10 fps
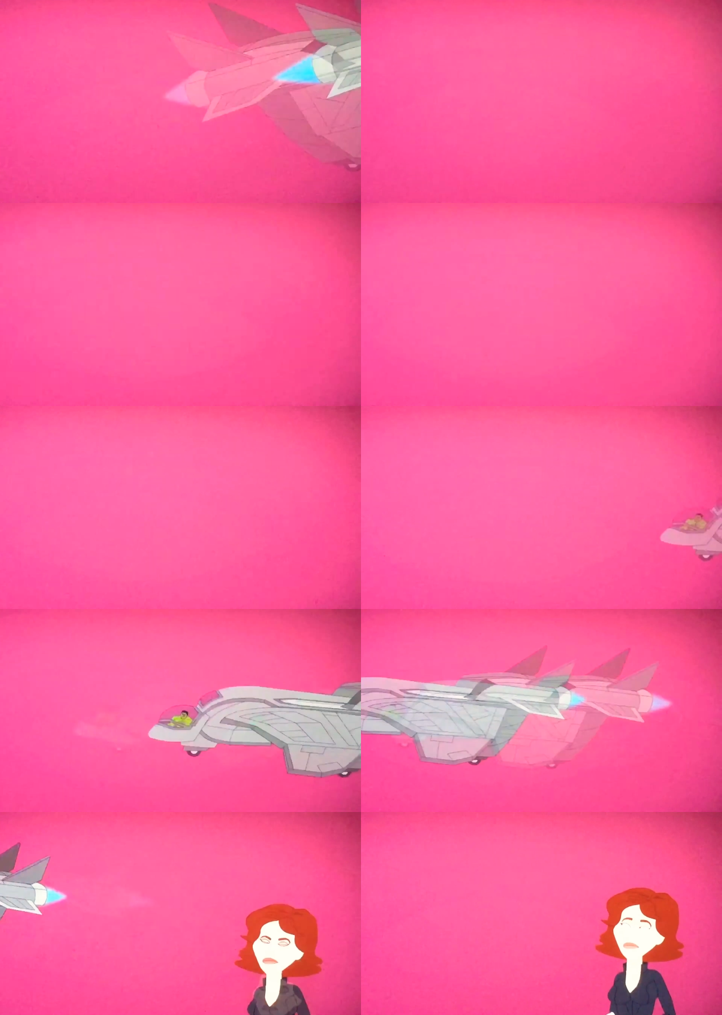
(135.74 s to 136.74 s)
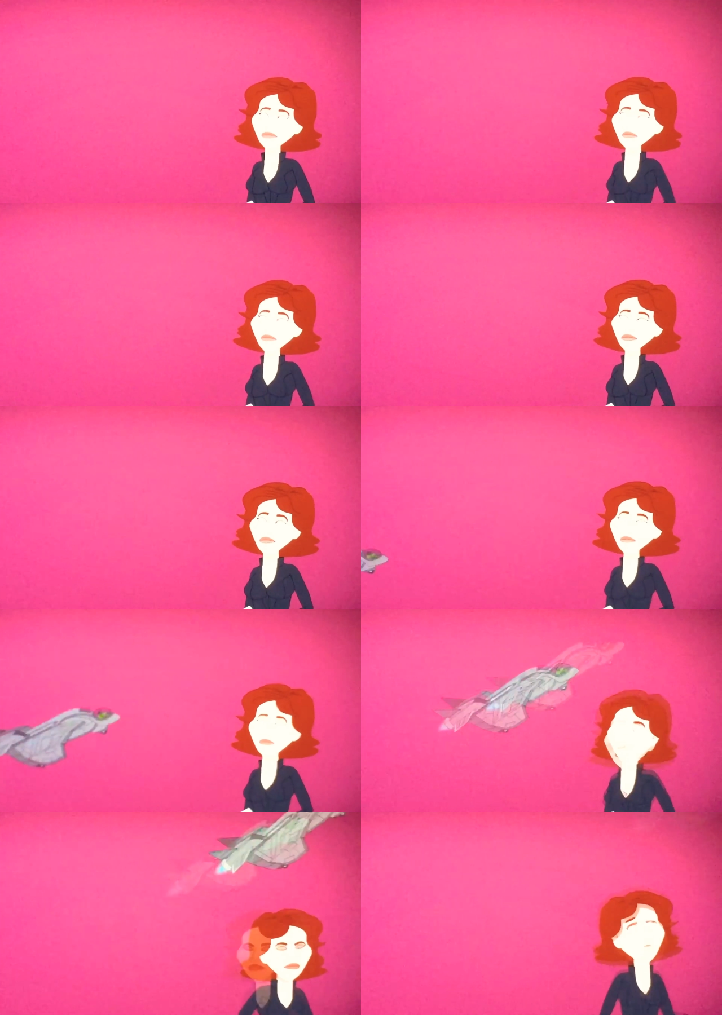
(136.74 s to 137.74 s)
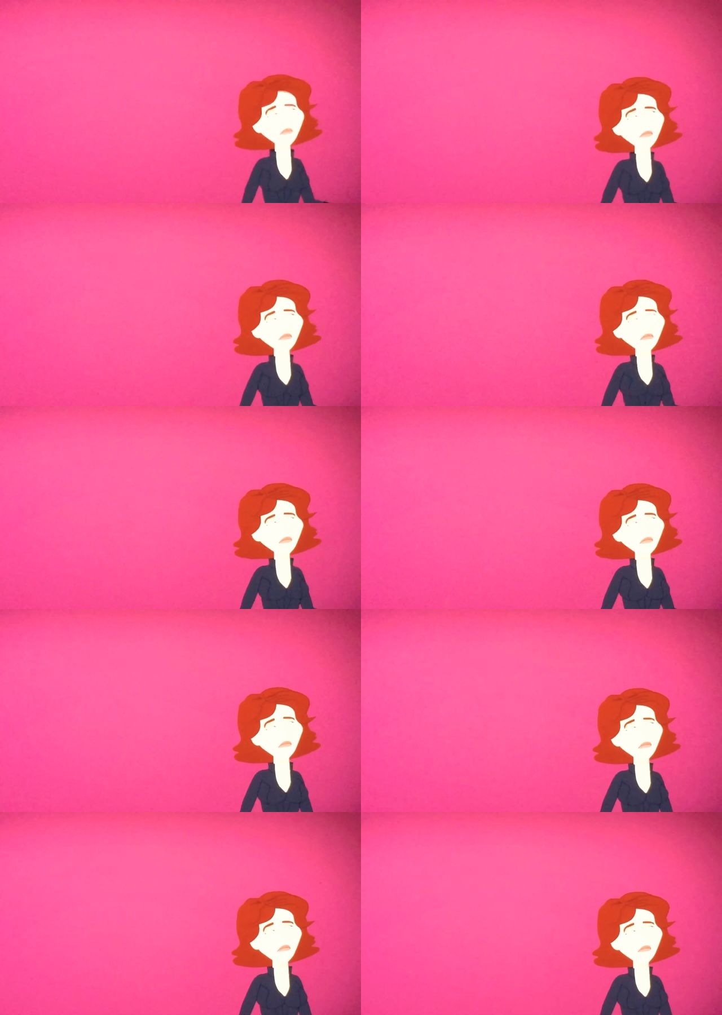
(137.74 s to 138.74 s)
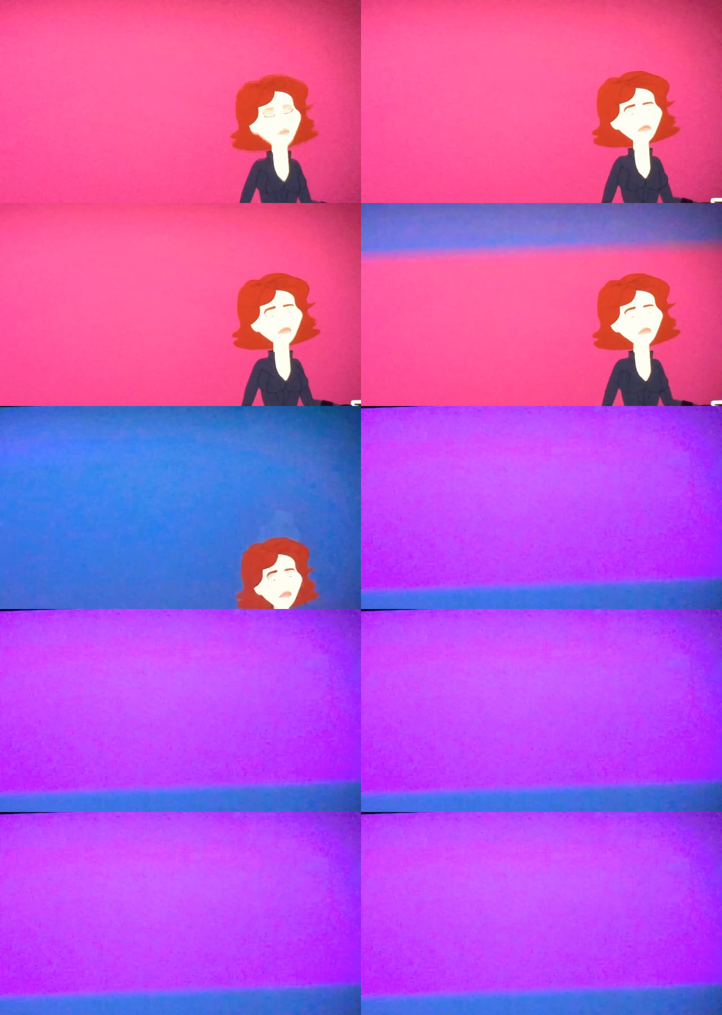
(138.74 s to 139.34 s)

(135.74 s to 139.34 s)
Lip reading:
(no speaker visible)